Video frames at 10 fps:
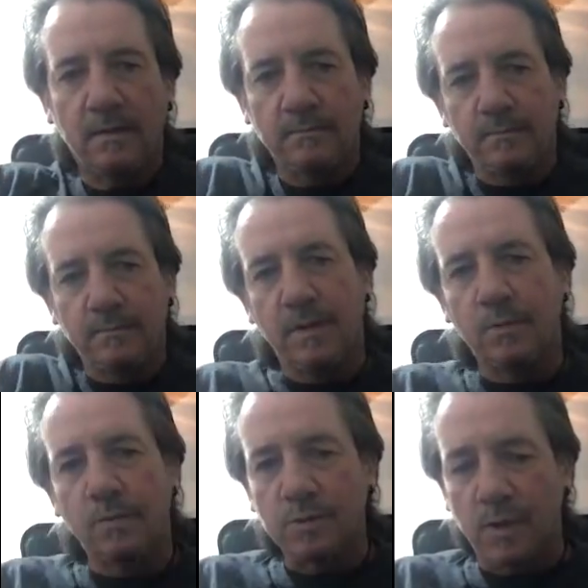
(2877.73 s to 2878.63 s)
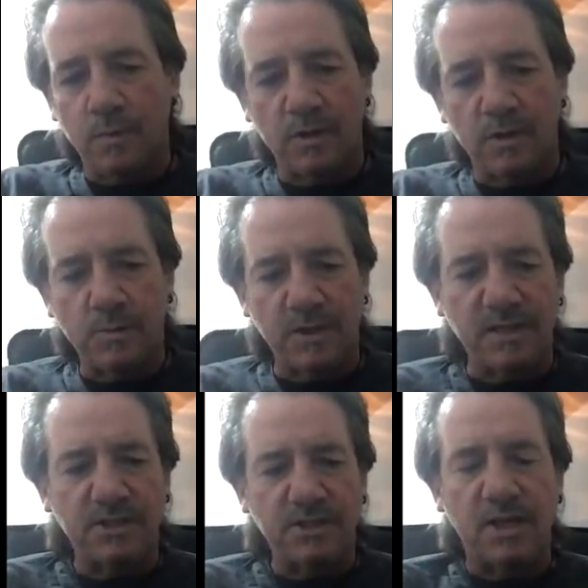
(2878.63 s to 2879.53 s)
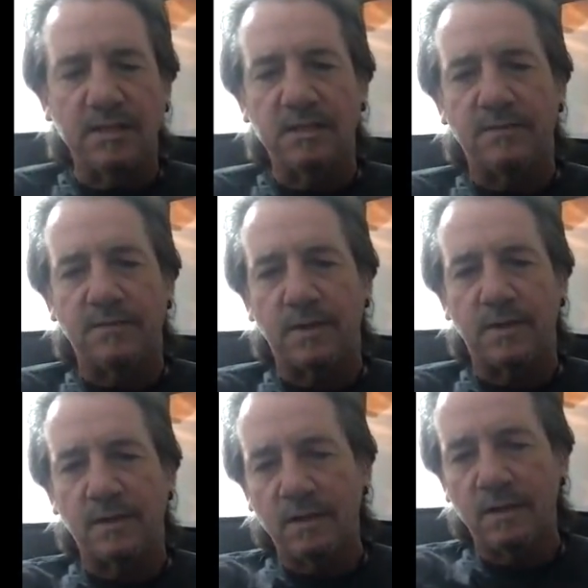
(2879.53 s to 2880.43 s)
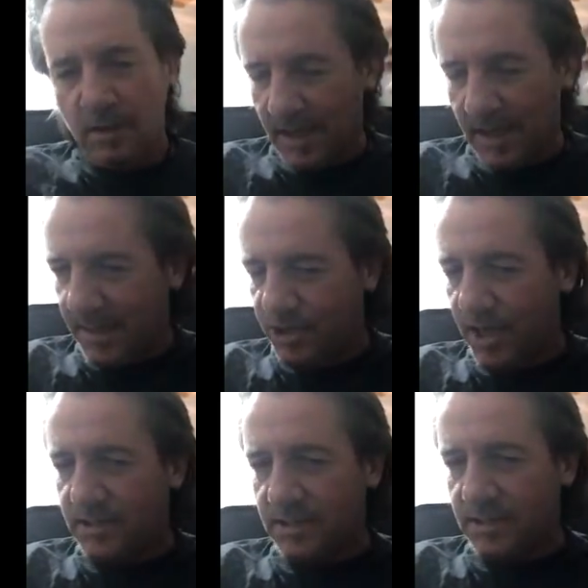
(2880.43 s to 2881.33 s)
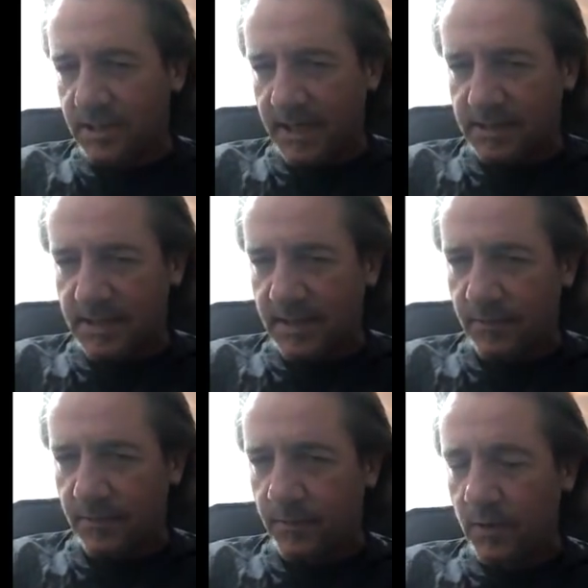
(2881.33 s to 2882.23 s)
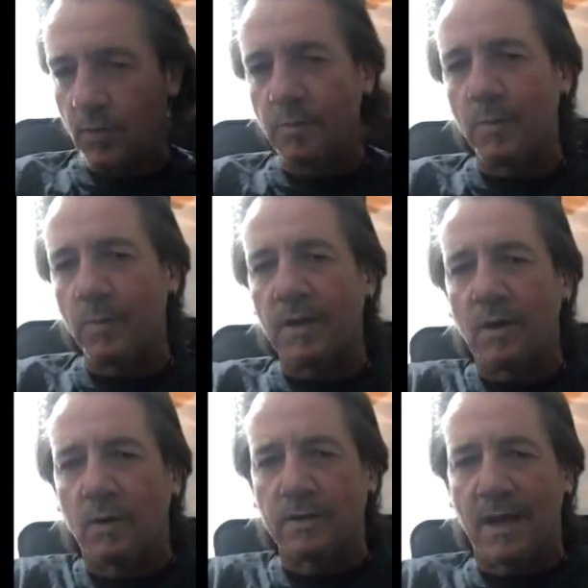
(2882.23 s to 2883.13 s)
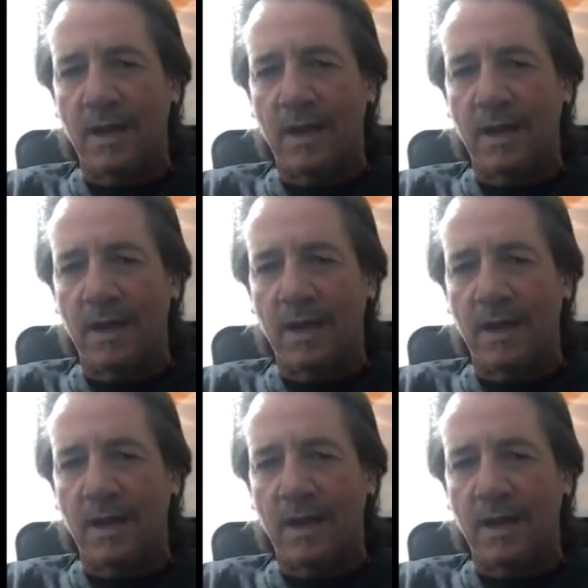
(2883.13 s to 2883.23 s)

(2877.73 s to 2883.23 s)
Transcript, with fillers: It was what it was, but it did change everything. It changed it to the extent of when we went a goal down,